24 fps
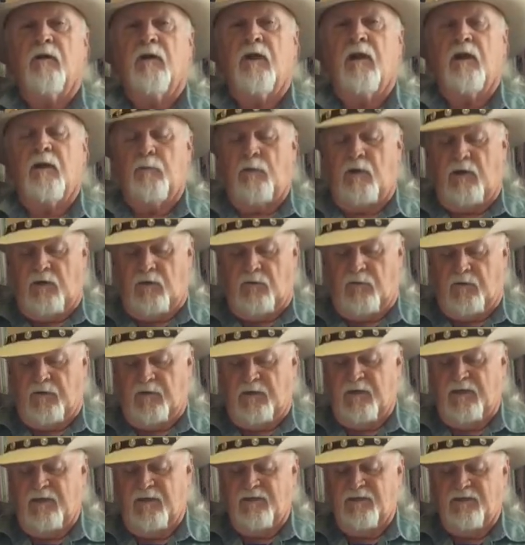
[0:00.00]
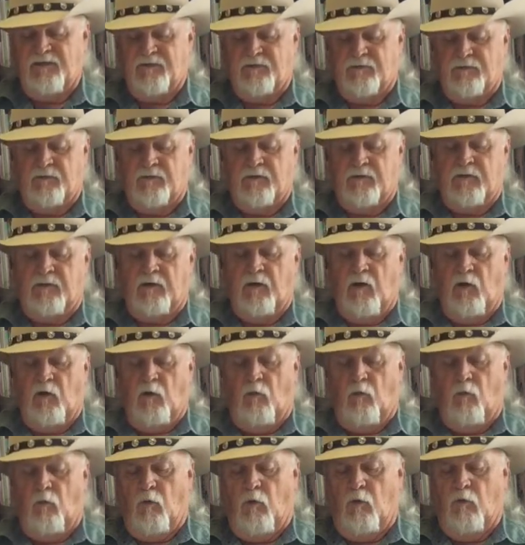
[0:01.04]
came out of a history
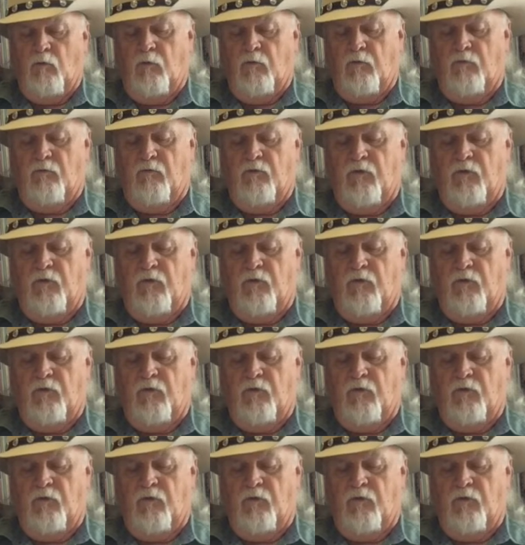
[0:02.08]
woven